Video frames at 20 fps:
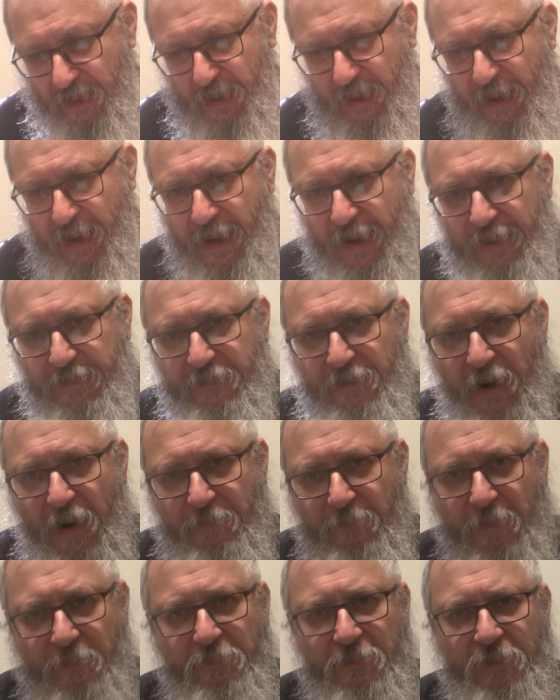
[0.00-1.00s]
And I
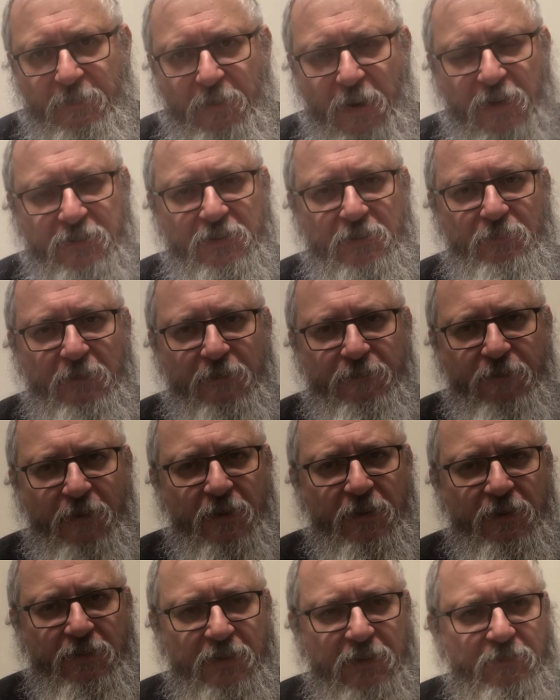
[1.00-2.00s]
remember him asking my
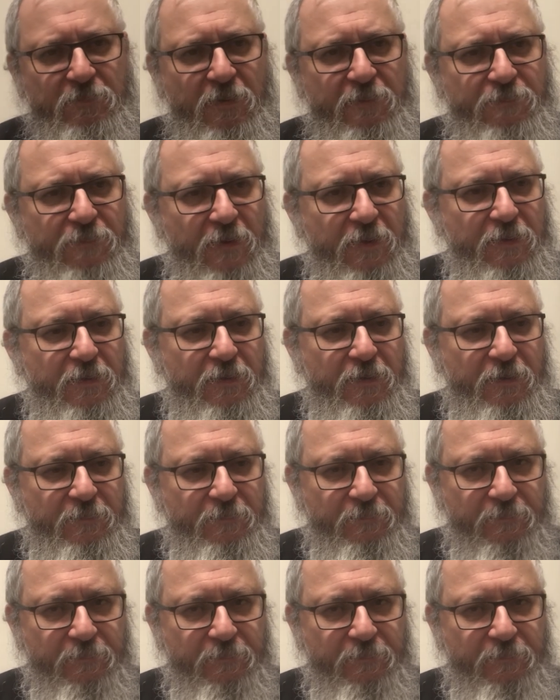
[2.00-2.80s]
father, he said to my father,